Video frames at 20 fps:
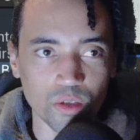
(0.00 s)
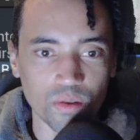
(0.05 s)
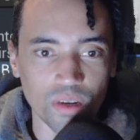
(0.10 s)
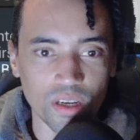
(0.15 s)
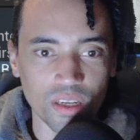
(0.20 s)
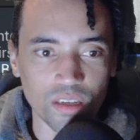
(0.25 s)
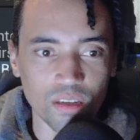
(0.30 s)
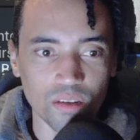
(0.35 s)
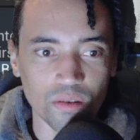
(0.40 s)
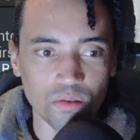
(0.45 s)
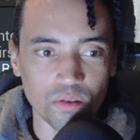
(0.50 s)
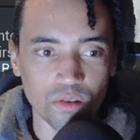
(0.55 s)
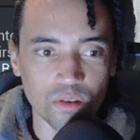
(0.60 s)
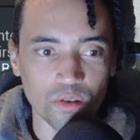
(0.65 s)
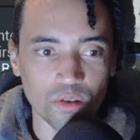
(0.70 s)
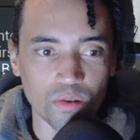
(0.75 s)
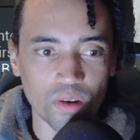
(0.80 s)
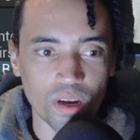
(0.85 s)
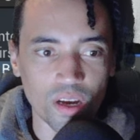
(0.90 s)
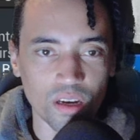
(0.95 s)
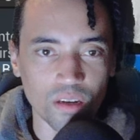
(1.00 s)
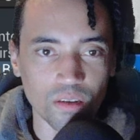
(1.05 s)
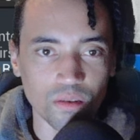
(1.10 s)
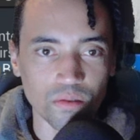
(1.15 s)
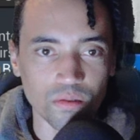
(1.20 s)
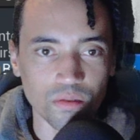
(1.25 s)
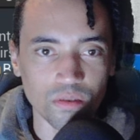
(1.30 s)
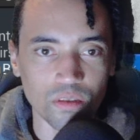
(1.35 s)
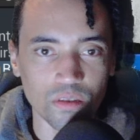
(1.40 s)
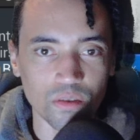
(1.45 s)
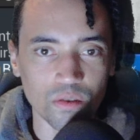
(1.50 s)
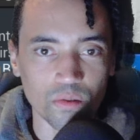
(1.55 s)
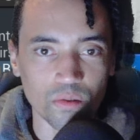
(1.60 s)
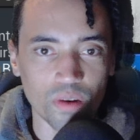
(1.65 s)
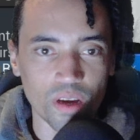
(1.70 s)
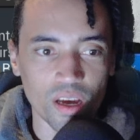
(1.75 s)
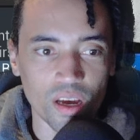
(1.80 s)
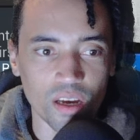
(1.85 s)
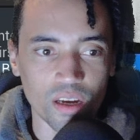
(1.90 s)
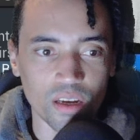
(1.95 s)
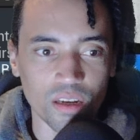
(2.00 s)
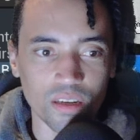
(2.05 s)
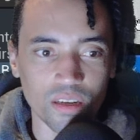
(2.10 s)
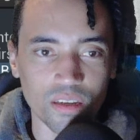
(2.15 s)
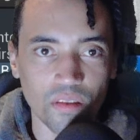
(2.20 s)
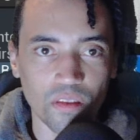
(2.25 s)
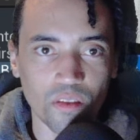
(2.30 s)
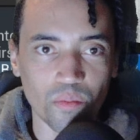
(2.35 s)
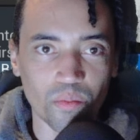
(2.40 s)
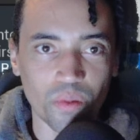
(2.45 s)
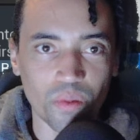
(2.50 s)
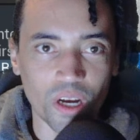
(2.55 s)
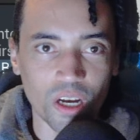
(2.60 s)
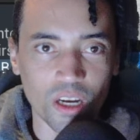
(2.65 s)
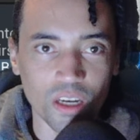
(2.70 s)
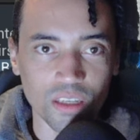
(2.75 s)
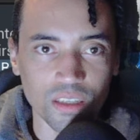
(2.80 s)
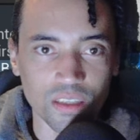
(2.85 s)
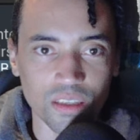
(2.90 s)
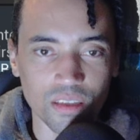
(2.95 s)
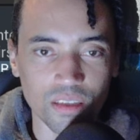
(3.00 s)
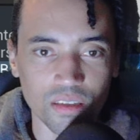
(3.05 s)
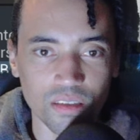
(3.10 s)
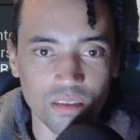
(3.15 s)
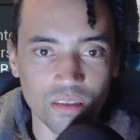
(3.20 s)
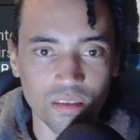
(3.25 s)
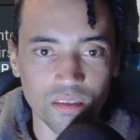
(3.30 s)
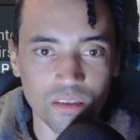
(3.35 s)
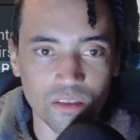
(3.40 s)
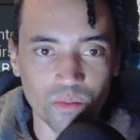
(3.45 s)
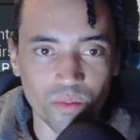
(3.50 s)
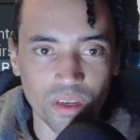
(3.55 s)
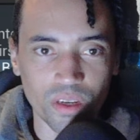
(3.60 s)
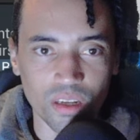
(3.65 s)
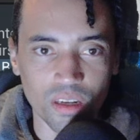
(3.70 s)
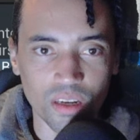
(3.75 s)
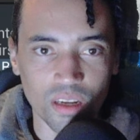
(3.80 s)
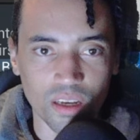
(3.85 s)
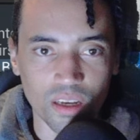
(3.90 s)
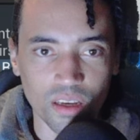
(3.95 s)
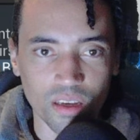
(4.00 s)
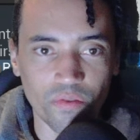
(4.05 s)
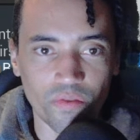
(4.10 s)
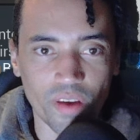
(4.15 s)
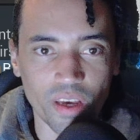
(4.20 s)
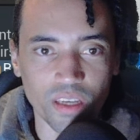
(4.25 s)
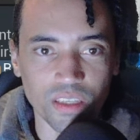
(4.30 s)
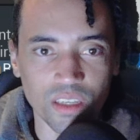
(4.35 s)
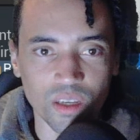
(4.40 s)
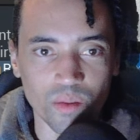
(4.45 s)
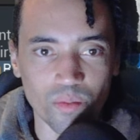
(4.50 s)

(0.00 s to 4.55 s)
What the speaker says: I don't know how to add the box to be like facing